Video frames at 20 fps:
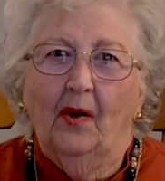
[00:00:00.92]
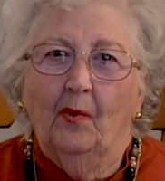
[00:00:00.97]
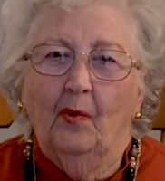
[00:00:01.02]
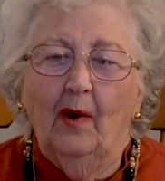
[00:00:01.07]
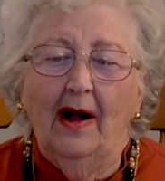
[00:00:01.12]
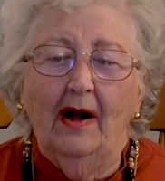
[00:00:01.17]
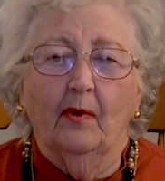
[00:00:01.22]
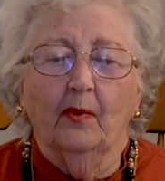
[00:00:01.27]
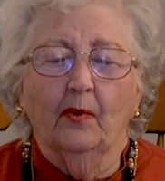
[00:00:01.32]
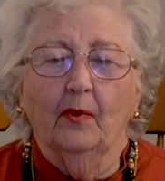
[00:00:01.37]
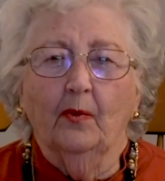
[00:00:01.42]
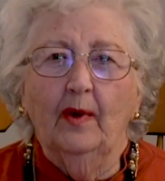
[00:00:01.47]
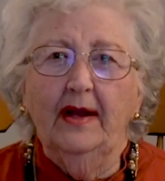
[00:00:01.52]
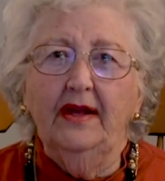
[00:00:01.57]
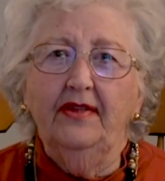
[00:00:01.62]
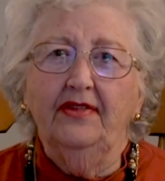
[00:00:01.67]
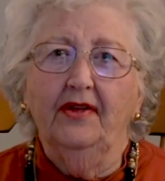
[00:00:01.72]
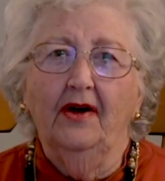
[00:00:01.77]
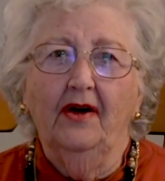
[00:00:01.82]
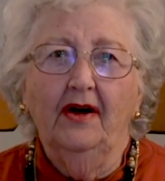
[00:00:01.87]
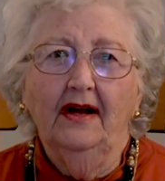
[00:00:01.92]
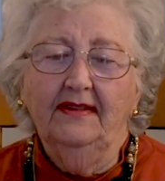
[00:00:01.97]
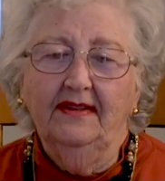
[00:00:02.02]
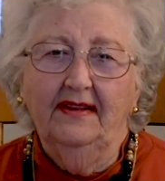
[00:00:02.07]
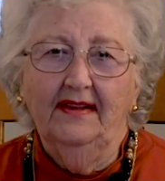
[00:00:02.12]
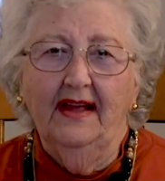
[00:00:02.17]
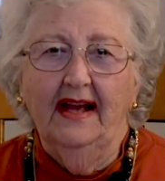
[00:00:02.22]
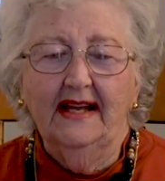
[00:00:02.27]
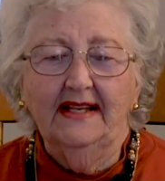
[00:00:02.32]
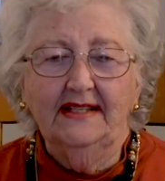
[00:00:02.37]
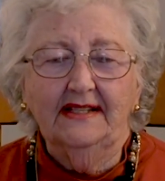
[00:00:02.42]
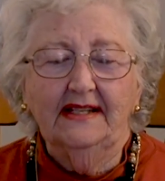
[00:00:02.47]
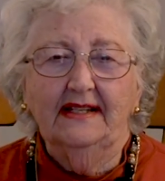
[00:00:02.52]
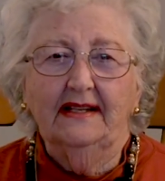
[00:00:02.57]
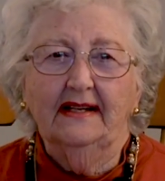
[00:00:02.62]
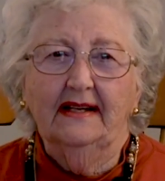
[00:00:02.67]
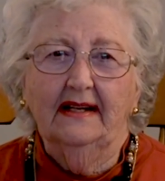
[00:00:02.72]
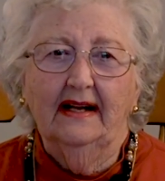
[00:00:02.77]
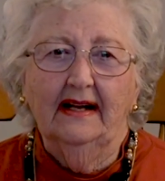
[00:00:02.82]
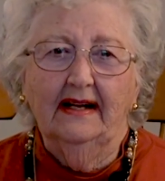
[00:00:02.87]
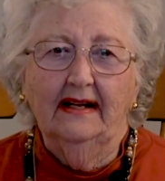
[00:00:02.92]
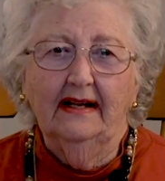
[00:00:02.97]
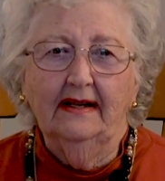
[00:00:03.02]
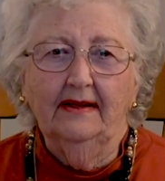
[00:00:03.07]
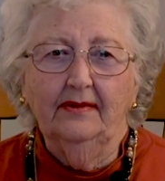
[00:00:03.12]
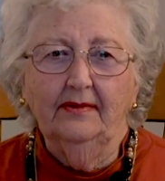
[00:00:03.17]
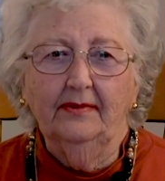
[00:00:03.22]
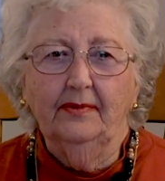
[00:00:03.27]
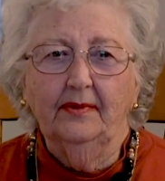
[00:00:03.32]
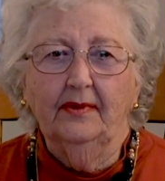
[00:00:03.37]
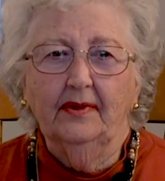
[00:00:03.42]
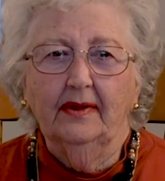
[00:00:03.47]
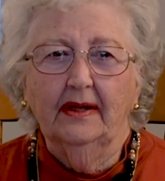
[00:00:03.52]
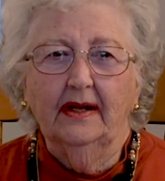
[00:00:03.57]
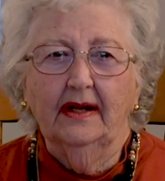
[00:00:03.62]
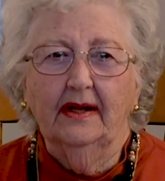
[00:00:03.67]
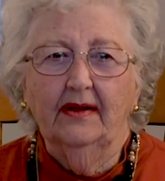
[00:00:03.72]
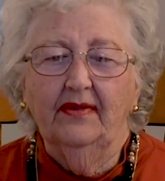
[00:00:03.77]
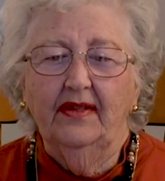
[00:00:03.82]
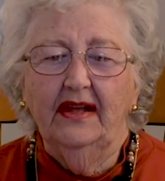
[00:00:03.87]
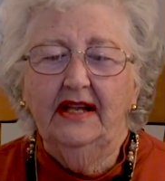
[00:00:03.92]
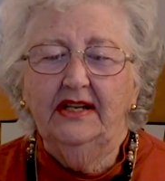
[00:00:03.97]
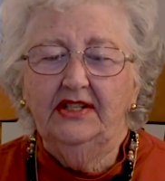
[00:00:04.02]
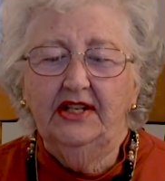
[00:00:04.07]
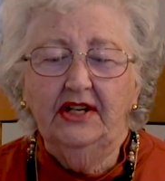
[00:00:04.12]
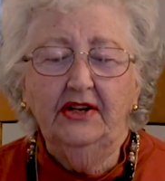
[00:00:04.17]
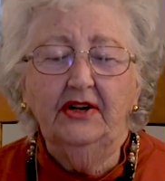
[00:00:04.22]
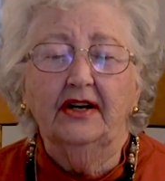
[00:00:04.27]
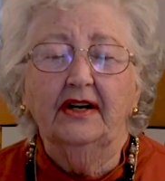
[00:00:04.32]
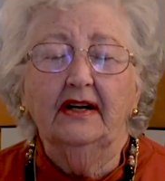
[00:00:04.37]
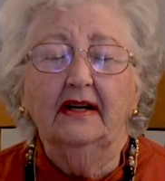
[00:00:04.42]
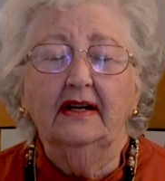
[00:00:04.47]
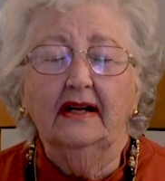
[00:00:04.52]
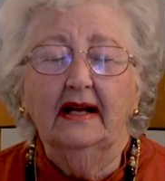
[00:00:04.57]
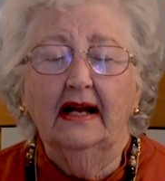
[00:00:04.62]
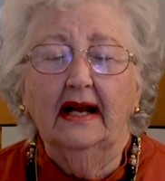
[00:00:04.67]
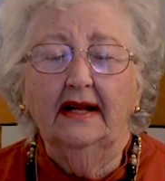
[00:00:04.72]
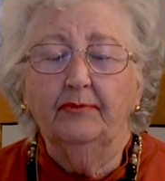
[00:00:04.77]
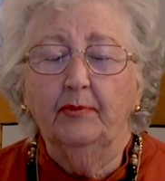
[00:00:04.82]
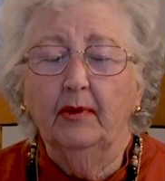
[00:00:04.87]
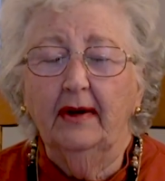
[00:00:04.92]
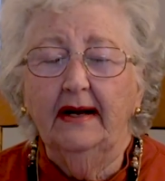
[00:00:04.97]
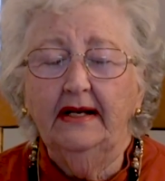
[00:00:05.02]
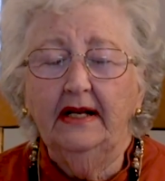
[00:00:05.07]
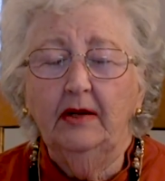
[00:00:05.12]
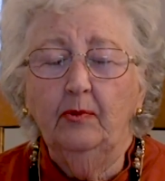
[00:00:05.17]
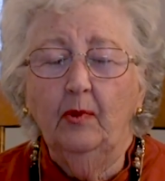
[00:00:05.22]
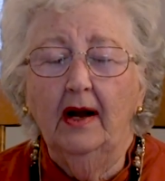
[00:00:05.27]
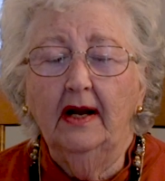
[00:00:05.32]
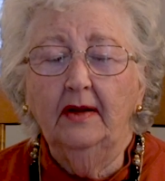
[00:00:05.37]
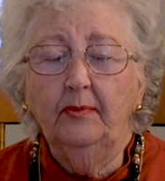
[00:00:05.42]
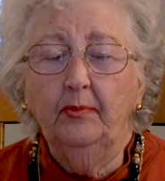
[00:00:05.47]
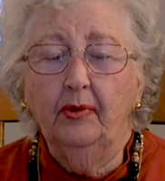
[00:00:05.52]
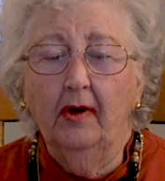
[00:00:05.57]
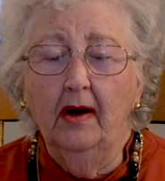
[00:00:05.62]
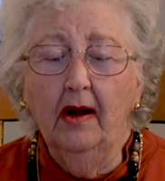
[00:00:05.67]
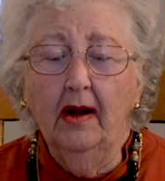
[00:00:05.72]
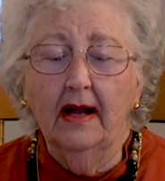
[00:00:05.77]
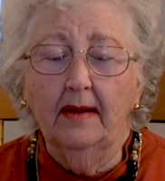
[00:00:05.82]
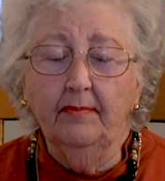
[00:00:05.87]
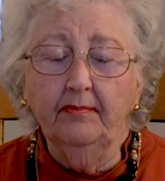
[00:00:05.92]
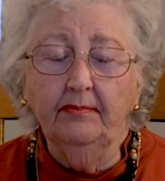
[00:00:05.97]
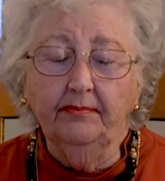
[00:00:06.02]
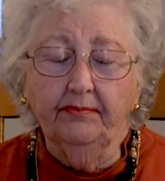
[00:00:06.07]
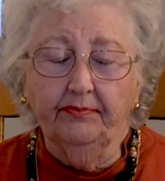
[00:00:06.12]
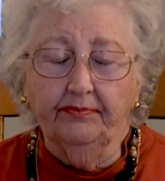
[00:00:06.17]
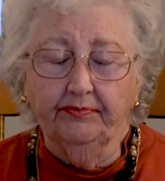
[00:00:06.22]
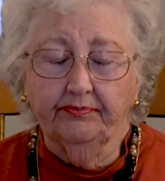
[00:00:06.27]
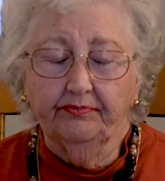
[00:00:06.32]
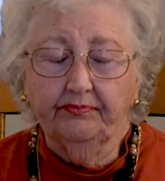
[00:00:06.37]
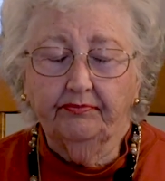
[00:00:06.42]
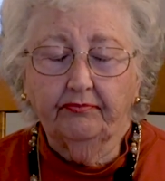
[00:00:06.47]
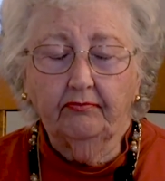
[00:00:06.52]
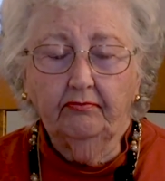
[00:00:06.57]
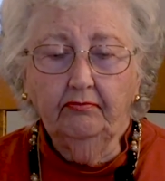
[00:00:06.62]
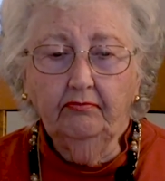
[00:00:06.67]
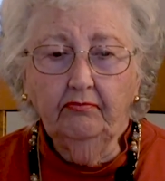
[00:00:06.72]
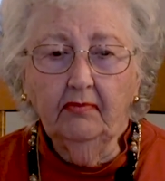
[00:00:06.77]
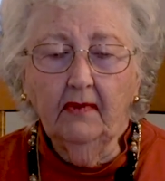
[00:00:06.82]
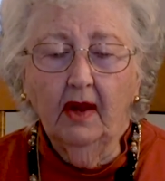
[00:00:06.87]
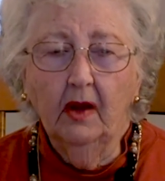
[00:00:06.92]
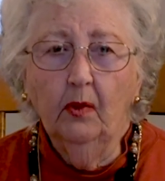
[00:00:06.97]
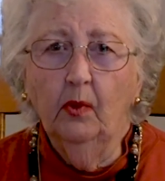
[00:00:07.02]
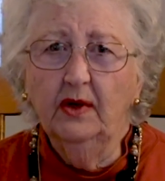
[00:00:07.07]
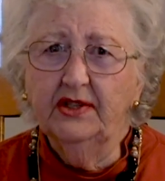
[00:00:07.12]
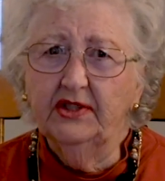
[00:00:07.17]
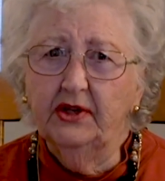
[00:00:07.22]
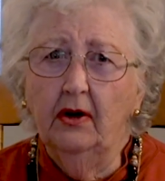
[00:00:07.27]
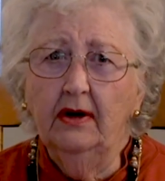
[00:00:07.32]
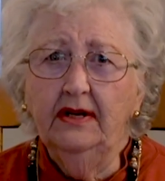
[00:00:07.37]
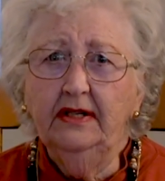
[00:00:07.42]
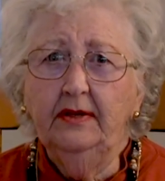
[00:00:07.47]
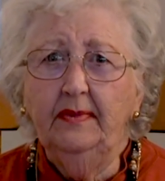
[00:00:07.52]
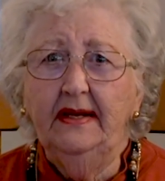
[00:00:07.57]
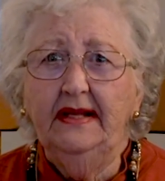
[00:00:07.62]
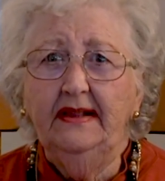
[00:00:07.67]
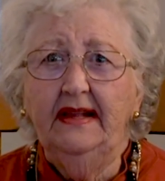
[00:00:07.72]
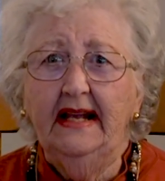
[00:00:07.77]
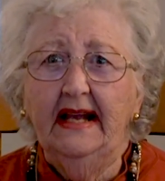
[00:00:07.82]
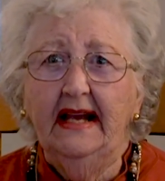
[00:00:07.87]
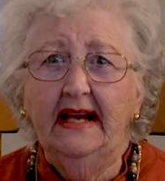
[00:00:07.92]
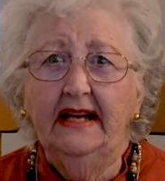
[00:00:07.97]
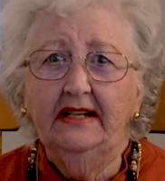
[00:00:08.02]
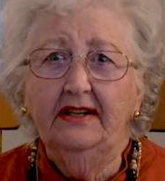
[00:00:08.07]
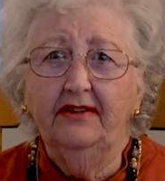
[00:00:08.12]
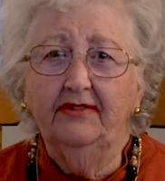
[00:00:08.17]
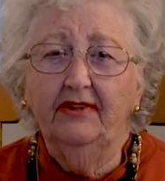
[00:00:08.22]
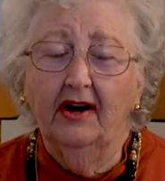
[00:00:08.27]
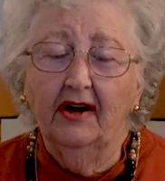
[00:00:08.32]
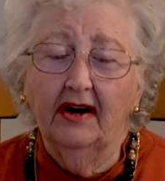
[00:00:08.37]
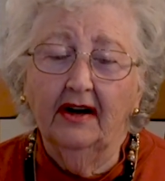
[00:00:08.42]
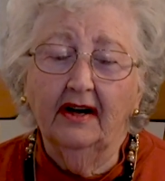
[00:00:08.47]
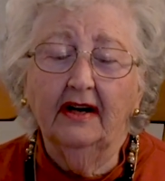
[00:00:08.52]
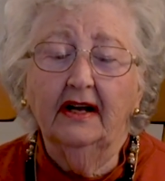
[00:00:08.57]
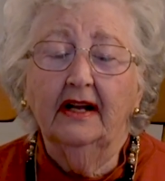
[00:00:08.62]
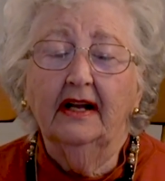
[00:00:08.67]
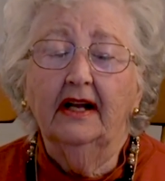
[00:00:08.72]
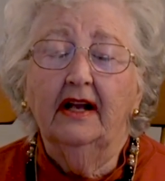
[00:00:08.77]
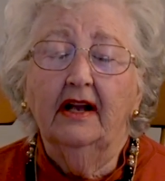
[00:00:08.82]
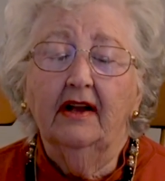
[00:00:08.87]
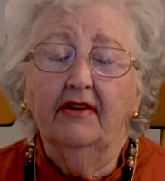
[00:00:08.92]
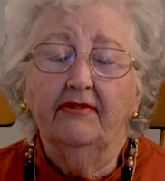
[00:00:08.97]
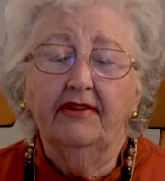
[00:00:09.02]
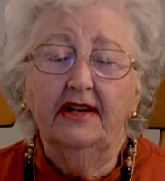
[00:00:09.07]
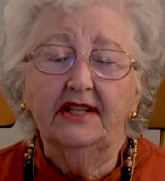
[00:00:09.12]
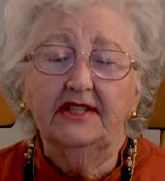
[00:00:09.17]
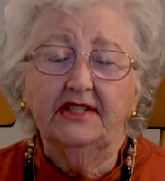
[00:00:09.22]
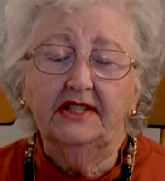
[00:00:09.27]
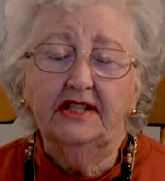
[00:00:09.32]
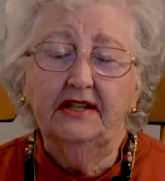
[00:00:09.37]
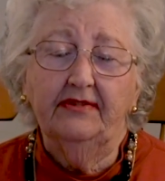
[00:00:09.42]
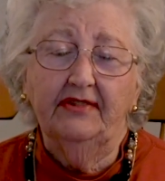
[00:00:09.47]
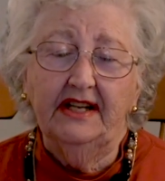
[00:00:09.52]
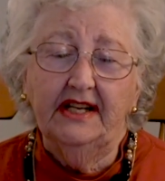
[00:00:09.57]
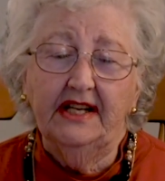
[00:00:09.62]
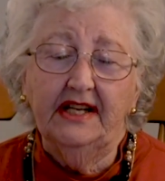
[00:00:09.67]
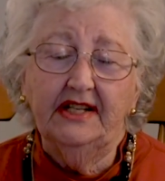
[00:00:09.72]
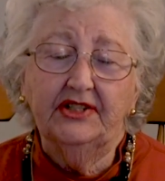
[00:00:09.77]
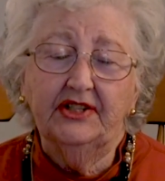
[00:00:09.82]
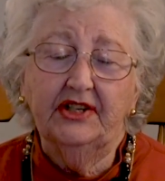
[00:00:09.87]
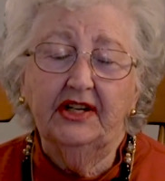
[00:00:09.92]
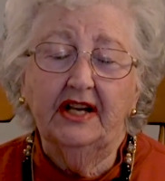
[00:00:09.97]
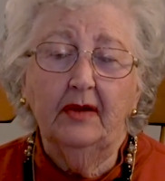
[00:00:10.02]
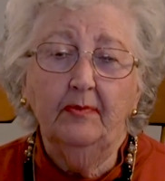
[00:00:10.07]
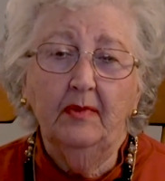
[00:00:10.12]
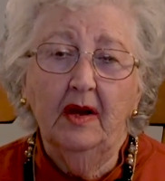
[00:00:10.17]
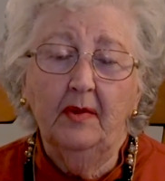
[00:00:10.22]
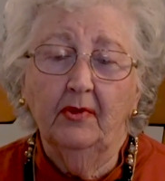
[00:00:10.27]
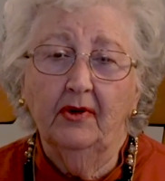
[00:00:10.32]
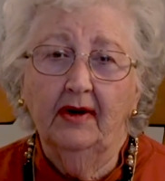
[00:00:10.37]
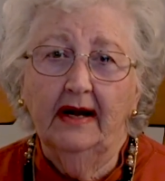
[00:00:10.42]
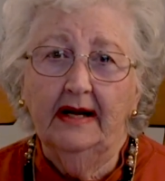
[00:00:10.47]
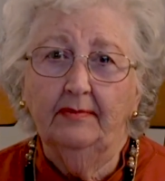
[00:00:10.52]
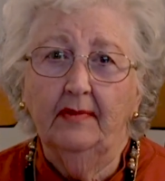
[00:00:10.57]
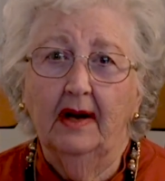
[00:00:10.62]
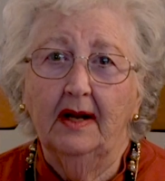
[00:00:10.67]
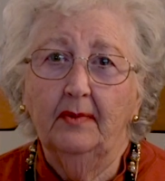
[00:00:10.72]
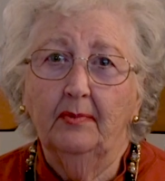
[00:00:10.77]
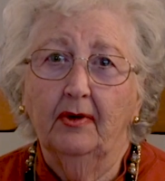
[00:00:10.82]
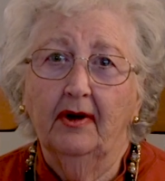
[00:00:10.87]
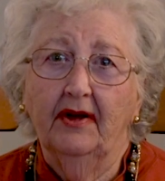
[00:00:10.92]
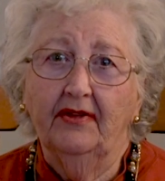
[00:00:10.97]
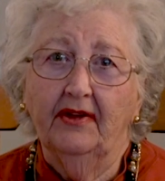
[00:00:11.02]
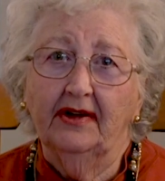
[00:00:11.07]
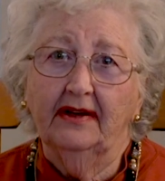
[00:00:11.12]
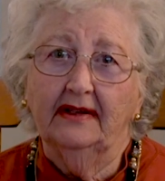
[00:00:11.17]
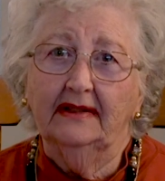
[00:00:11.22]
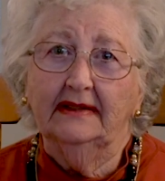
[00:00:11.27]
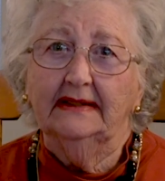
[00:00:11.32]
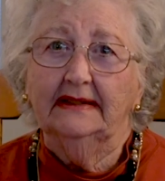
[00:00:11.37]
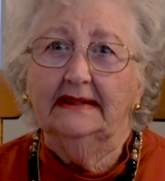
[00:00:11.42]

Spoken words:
Well, we thought that the dinner at Brandywine Prime was going to be the end of our festivities to commemorate my brother.